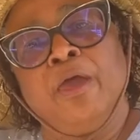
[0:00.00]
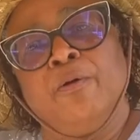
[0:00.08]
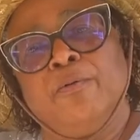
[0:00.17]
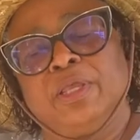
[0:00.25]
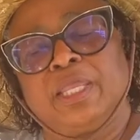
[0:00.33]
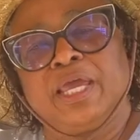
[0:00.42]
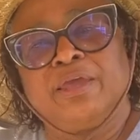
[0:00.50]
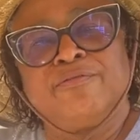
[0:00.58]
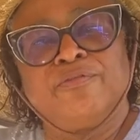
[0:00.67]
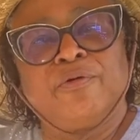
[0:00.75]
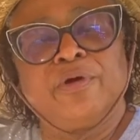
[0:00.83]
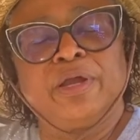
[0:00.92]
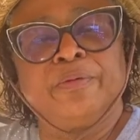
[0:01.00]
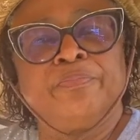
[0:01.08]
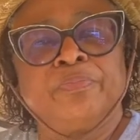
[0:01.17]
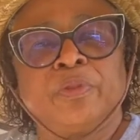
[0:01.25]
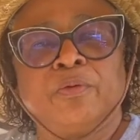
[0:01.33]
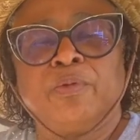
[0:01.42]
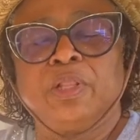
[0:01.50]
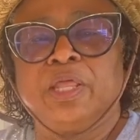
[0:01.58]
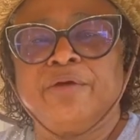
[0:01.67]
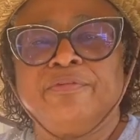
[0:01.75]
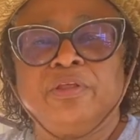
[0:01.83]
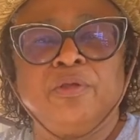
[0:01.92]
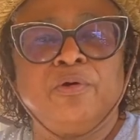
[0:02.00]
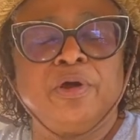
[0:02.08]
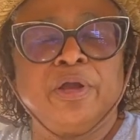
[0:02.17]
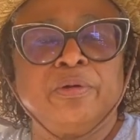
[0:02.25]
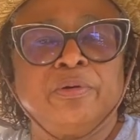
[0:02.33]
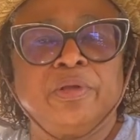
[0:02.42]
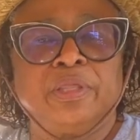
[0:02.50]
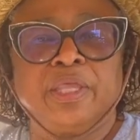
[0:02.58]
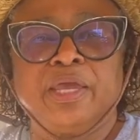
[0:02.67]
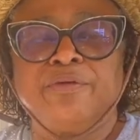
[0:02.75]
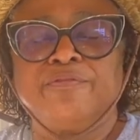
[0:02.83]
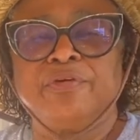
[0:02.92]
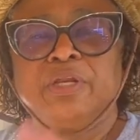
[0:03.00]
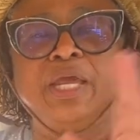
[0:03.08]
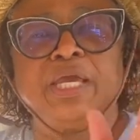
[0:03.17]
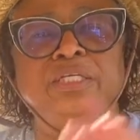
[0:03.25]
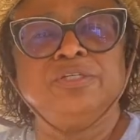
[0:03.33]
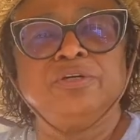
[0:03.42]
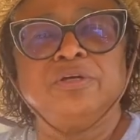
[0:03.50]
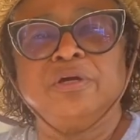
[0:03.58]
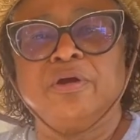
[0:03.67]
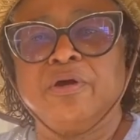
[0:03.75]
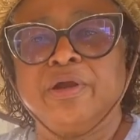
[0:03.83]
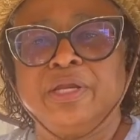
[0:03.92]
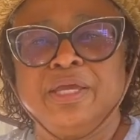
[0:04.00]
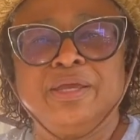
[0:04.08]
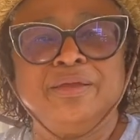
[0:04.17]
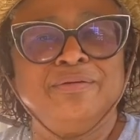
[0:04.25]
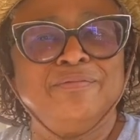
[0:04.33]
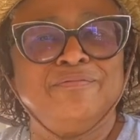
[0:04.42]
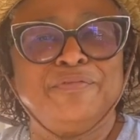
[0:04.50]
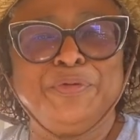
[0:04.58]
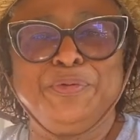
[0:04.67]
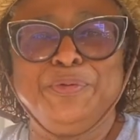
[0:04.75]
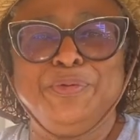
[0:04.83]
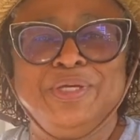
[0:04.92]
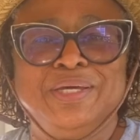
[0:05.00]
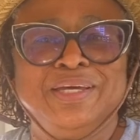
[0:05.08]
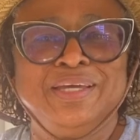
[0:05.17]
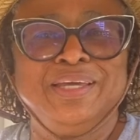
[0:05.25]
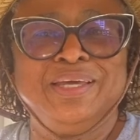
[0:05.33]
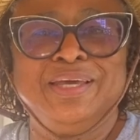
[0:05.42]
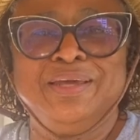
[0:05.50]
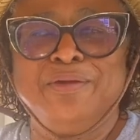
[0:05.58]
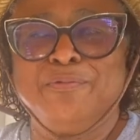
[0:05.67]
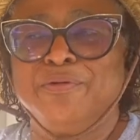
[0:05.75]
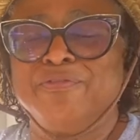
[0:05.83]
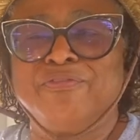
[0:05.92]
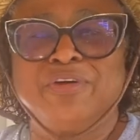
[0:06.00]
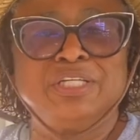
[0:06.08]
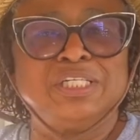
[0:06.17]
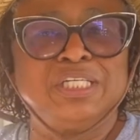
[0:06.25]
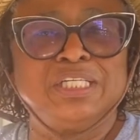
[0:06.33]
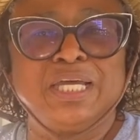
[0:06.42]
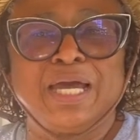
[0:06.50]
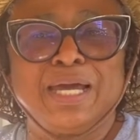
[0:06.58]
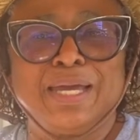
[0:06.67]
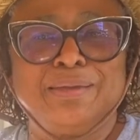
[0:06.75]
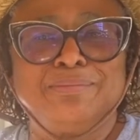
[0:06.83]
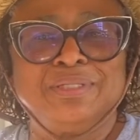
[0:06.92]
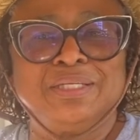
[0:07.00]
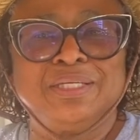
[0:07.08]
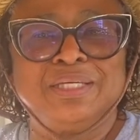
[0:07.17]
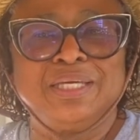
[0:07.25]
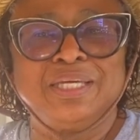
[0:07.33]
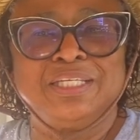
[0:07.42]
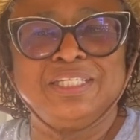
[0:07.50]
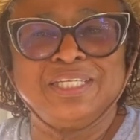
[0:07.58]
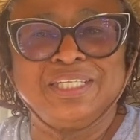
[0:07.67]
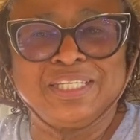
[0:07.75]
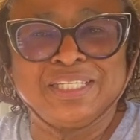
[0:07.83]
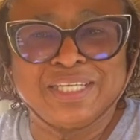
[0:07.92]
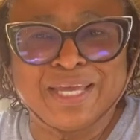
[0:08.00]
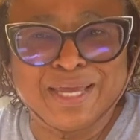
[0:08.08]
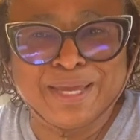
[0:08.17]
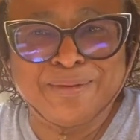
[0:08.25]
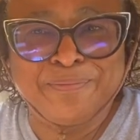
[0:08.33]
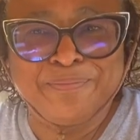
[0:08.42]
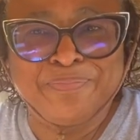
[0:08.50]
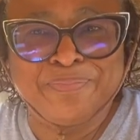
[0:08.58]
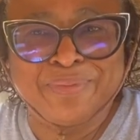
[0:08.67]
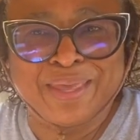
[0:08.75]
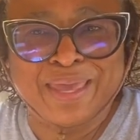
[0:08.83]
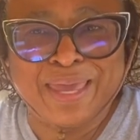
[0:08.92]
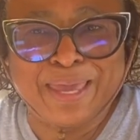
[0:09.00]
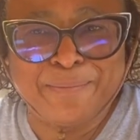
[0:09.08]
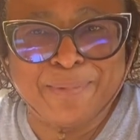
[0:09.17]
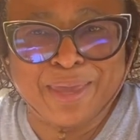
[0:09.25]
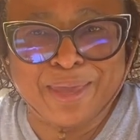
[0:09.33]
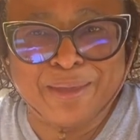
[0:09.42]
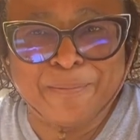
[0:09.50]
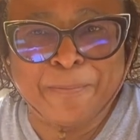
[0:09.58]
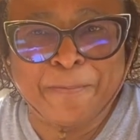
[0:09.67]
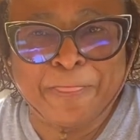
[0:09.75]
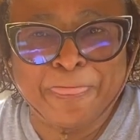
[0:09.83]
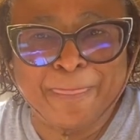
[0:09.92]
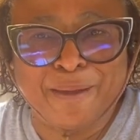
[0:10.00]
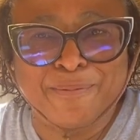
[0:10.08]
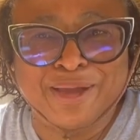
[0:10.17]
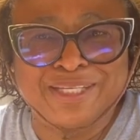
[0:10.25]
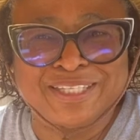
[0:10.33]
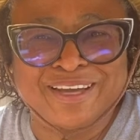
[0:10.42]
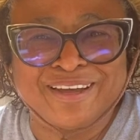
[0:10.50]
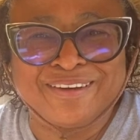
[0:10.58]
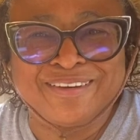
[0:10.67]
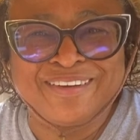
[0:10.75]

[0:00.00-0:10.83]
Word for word: We thank you for it. We love you, Lord. Thank you for nature, gardening, food, refreshing times. In Jesus' name, amen. All right, y'all.